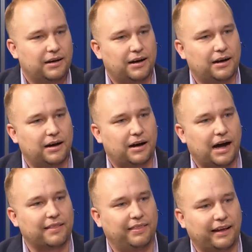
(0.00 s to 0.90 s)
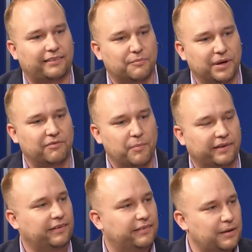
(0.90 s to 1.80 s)
I think it's a bit of a
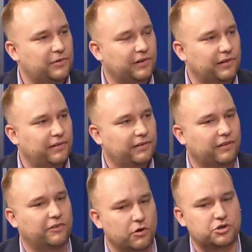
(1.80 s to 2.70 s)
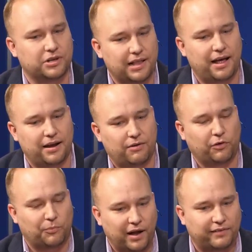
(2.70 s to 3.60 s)
misconception, this notion that
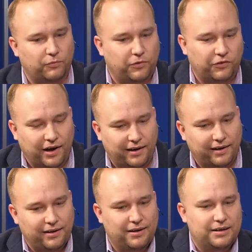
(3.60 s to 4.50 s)
responsive design